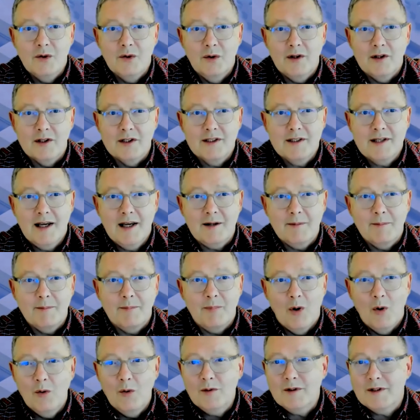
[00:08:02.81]
so there's certain
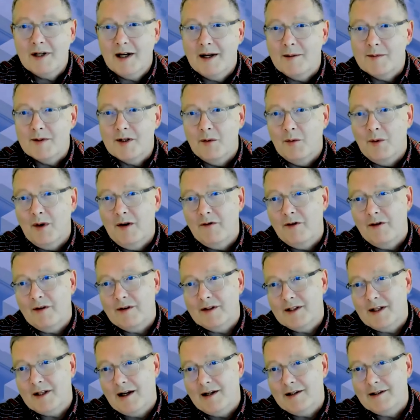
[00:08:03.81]
poll types that we've
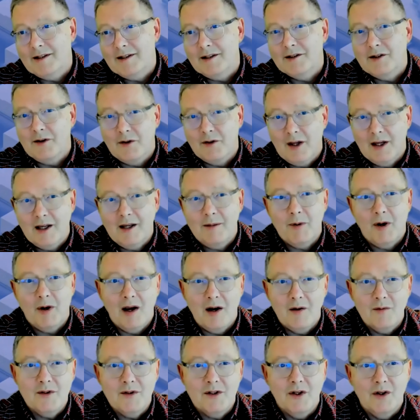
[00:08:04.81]
started to think
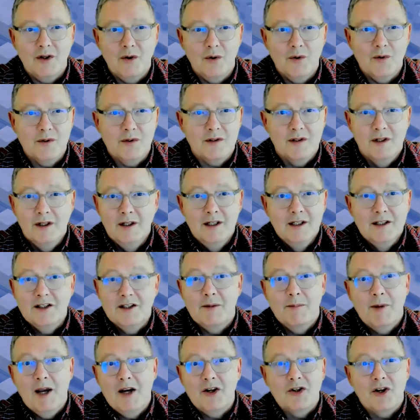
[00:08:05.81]
about how to use
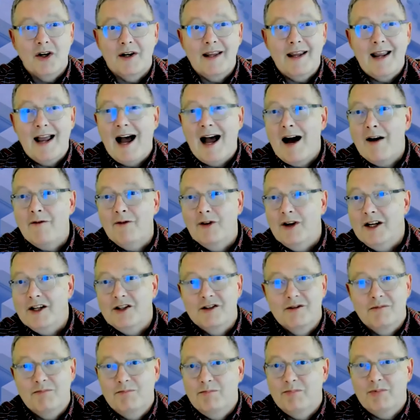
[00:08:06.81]
to measure the
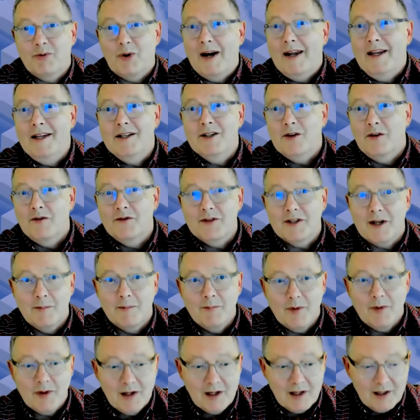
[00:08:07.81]
average price of
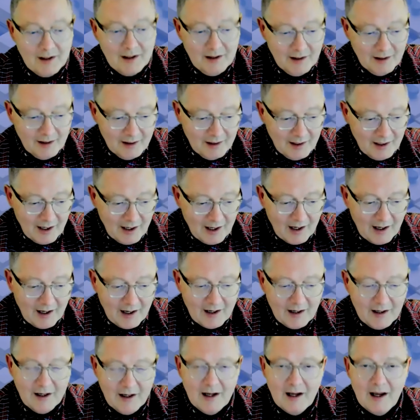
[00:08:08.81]
something.
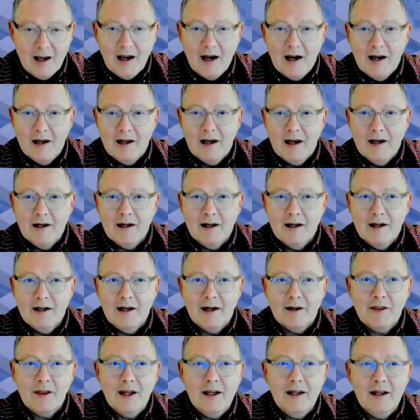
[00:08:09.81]
And
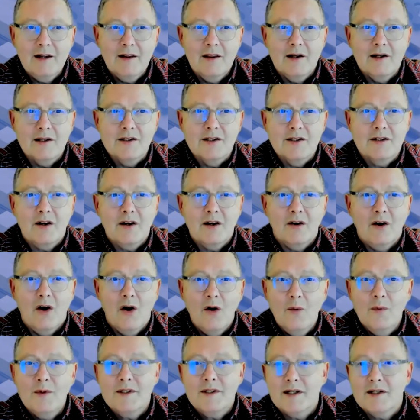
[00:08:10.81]
I think there's
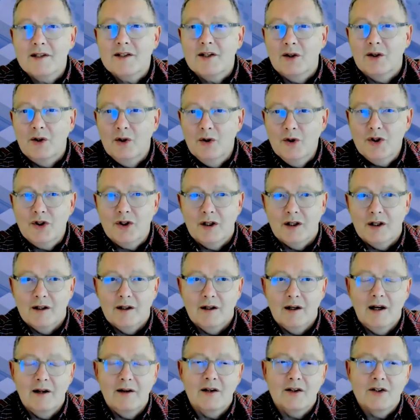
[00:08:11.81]
always a solution
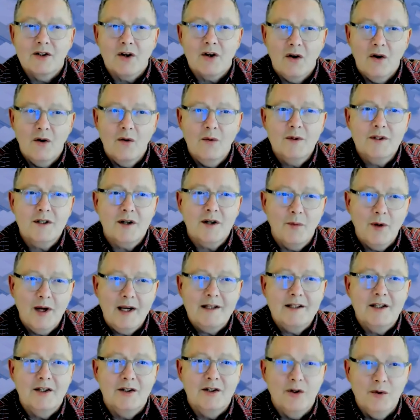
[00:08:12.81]
and there's always a
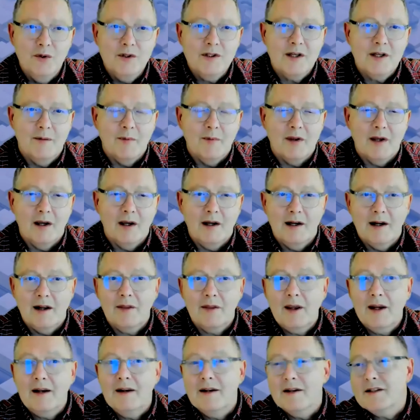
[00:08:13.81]
way to do something. And I
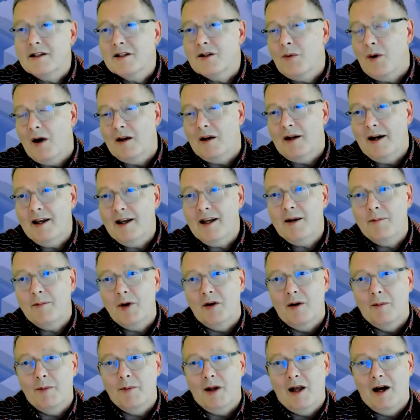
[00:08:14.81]
think this is what I like
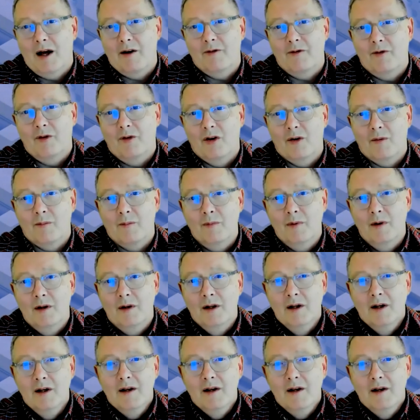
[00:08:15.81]
about the platform